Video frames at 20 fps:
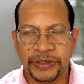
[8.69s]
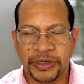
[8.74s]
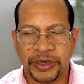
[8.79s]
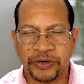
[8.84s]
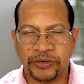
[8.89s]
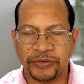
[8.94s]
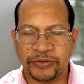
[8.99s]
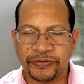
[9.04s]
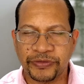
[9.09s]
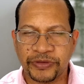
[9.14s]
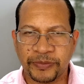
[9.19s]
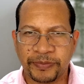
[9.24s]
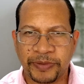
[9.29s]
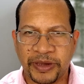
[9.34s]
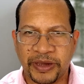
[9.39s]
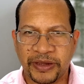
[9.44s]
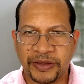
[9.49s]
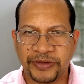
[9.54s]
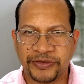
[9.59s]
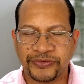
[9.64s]
And over the
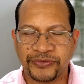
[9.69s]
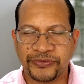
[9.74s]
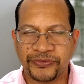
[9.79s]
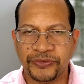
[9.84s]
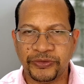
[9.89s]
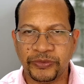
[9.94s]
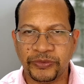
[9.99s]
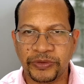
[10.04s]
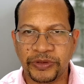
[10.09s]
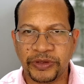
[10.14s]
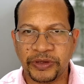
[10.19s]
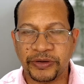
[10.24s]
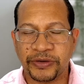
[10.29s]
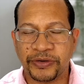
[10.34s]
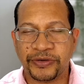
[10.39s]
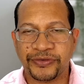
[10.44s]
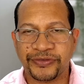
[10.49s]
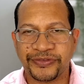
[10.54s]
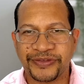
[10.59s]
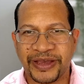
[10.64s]
past few
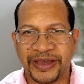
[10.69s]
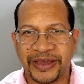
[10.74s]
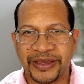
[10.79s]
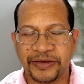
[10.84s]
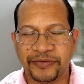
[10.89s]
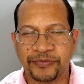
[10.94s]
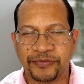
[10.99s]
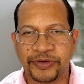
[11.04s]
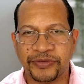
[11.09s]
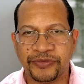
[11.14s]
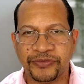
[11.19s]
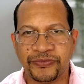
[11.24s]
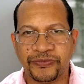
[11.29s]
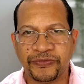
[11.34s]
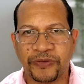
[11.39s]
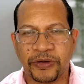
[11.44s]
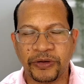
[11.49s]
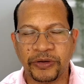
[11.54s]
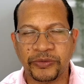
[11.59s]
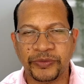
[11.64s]
years, I have been
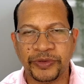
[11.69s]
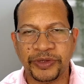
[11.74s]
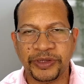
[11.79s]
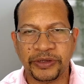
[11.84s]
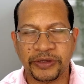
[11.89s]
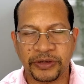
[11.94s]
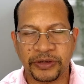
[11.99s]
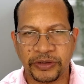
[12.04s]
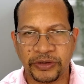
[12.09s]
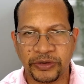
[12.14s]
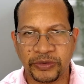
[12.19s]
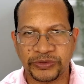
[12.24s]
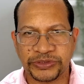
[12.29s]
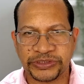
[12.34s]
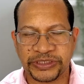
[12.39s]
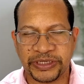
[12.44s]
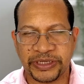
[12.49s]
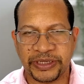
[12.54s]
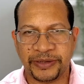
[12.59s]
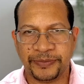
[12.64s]
following
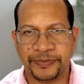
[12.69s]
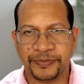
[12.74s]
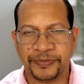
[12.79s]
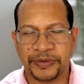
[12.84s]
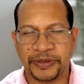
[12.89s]
closely